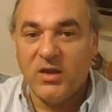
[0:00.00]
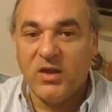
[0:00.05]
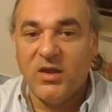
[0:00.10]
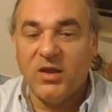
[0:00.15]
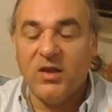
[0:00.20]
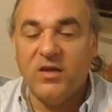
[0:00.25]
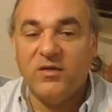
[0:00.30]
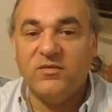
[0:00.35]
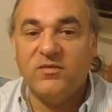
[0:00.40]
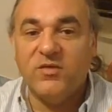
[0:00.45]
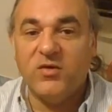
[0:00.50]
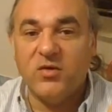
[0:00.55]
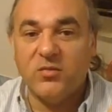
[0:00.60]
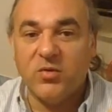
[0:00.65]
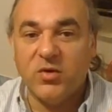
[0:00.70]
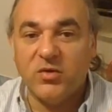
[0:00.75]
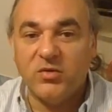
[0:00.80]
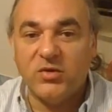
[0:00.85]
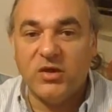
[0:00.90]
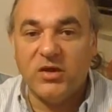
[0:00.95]
If you're
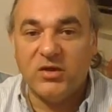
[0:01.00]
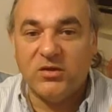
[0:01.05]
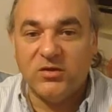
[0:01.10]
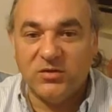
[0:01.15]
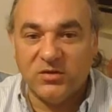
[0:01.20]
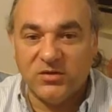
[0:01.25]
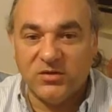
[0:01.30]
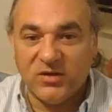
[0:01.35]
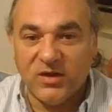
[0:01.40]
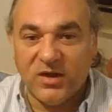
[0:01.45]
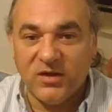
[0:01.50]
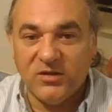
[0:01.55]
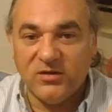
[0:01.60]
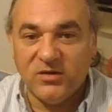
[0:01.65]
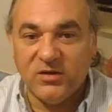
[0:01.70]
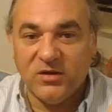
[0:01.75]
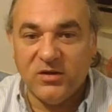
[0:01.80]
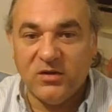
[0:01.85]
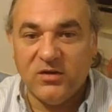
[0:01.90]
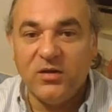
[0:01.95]
rotated to the sides
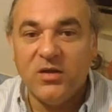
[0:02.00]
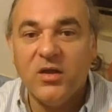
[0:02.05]
here,